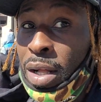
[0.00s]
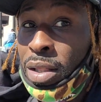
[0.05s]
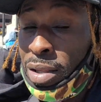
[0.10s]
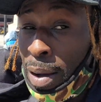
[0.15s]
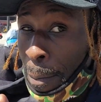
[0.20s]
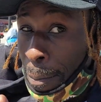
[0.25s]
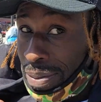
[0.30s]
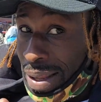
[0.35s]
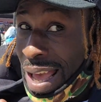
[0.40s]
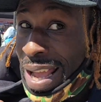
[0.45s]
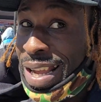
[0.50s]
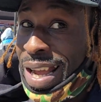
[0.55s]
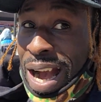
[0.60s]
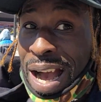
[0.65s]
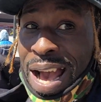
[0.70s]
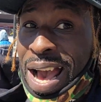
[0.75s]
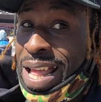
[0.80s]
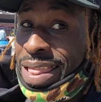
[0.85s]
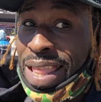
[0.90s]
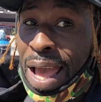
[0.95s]
the black guy
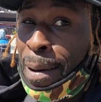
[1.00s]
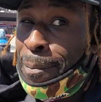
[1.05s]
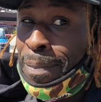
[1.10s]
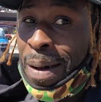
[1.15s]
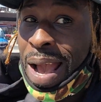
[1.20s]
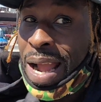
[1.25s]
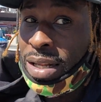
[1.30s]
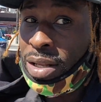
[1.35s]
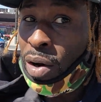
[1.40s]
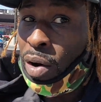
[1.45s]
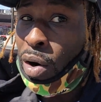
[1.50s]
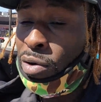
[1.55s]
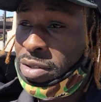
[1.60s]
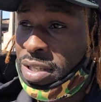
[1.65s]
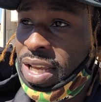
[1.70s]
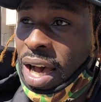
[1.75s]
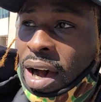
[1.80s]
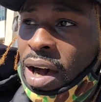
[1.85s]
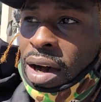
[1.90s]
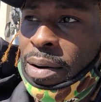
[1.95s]
had that bag the whole
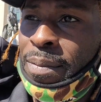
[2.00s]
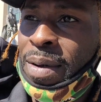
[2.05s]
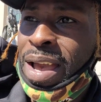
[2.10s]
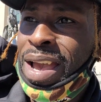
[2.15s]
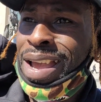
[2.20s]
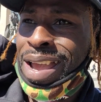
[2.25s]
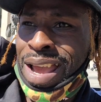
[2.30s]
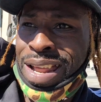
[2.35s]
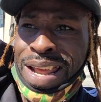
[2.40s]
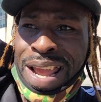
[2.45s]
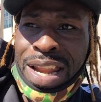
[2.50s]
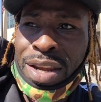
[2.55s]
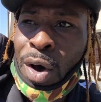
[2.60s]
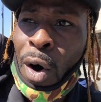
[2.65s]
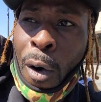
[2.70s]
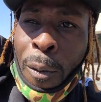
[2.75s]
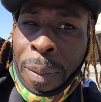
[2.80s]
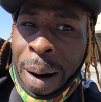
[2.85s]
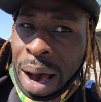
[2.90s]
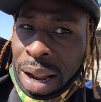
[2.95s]
time. And ain't
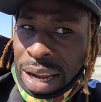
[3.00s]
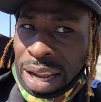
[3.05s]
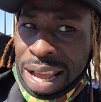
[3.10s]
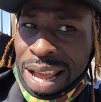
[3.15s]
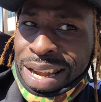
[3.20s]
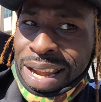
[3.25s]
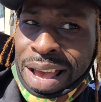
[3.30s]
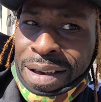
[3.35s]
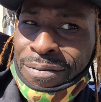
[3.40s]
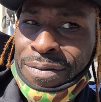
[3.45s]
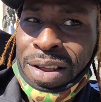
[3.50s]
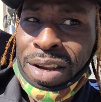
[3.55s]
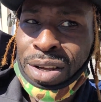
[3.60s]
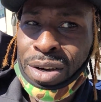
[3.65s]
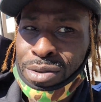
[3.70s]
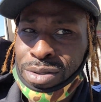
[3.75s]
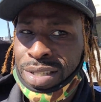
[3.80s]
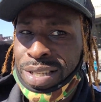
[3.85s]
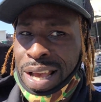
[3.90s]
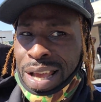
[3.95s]
nobody in that
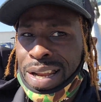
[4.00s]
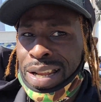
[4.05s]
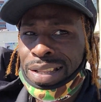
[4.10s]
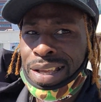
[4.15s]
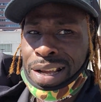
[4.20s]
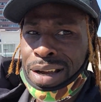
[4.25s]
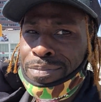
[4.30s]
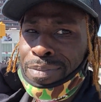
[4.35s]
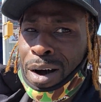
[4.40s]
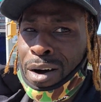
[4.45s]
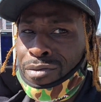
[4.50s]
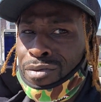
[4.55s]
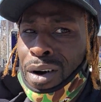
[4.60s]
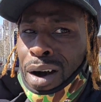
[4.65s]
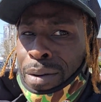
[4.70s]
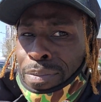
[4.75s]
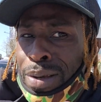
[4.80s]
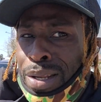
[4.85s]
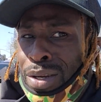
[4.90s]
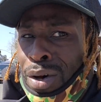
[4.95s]
video said anything about
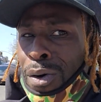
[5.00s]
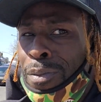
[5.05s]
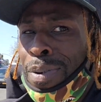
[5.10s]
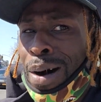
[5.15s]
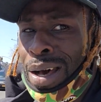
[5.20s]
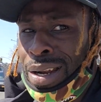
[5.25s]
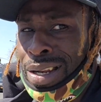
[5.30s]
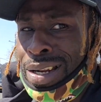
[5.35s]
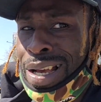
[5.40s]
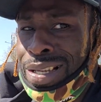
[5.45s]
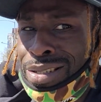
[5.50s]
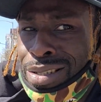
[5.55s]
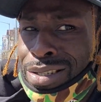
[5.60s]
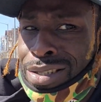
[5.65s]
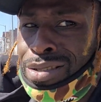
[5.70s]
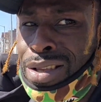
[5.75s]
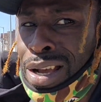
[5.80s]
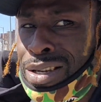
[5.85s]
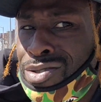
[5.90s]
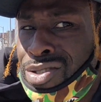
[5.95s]
robbing nobody. That's the
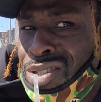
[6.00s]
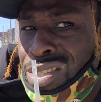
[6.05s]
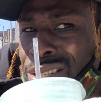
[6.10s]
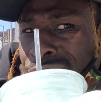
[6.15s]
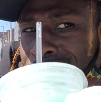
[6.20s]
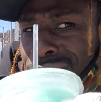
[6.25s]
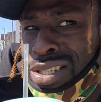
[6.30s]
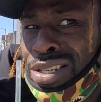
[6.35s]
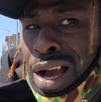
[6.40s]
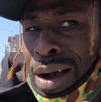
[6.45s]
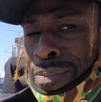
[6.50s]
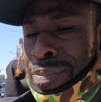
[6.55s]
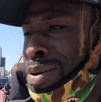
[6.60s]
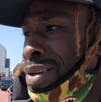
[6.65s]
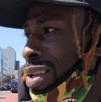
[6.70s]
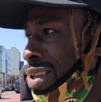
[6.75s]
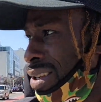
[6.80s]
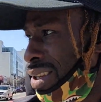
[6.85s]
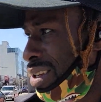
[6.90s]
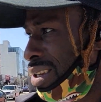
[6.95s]
extra shit that y'all
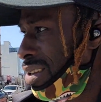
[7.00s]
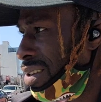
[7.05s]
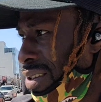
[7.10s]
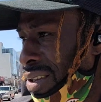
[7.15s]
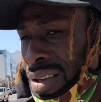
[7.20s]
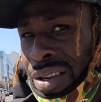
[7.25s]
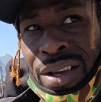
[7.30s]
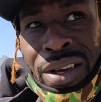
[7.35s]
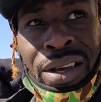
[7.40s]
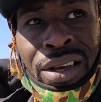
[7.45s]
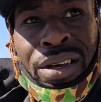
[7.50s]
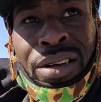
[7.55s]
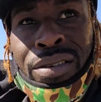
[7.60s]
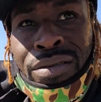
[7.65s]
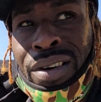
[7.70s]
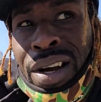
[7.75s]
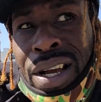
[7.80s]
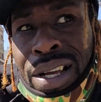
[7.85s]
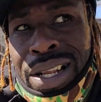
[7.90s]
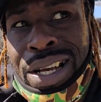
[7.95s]
put in there.
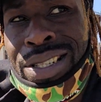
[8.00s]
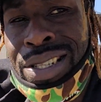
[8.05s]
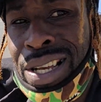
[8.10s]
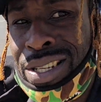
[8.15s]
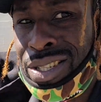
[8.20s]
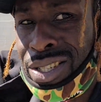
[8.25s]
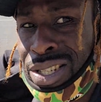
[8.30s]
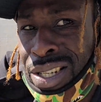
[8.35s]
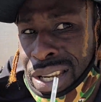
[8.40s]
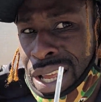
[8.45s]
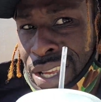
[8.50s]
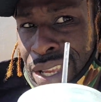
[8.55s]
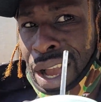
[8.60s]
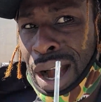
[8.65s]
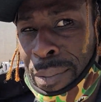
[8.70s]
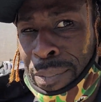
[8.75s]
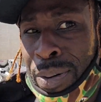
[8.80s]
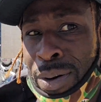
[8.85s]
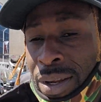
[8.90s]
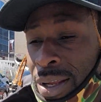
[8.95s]
Right? That's extra shit that
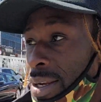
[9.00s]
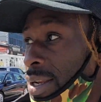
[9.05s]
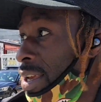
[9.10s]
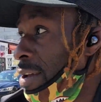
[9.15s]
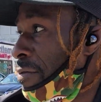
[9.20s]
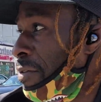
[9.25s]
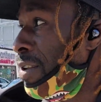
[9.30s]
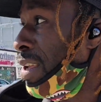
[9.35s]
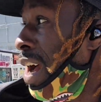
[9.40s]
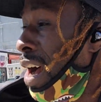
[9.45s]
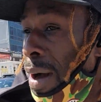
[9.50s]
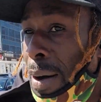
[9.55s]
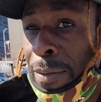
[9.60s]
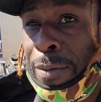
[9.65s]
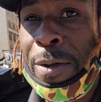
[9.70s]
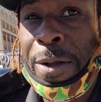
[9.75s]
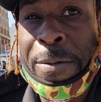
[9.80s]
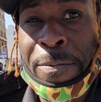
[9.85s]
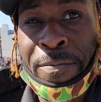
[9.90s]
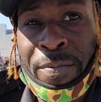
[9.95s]
y'all put in there for y'all
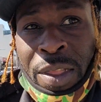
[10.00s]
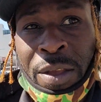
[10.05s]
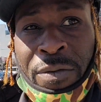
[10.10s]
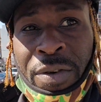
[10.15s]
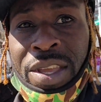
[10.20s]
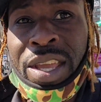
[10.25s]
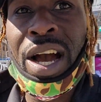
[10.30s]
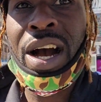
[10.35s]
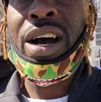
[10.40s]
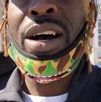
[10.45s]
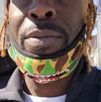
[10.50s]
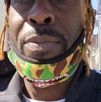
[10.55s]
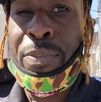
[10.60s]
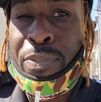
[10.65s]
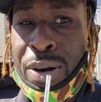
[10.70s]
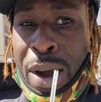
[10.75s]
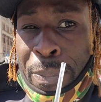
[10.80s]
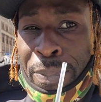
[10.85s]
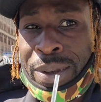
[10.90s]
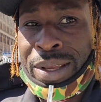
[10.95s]

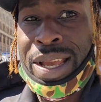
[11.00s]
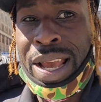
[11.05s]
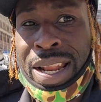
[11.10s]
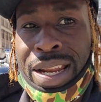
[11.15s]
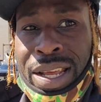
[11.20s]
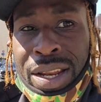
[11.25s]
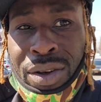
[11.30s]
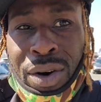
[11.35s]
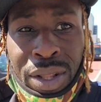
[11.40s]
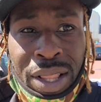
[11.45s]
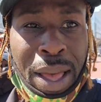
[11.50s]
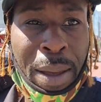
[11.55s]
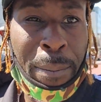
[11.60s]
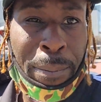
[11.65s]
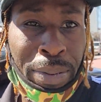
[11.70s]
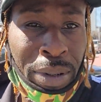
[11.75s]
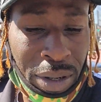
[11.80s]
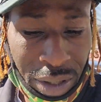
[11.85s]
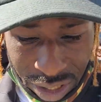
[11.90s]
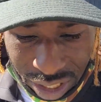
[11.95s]
propaganda and all that
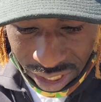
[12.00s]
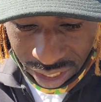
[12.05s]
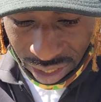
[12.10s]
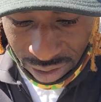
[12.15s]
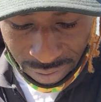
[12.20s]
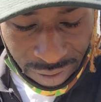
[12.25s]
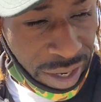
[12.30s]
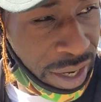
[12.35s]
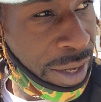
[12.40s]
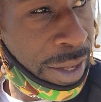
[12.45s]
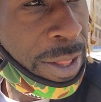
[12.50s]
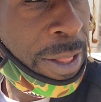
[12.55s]
bullshit, right?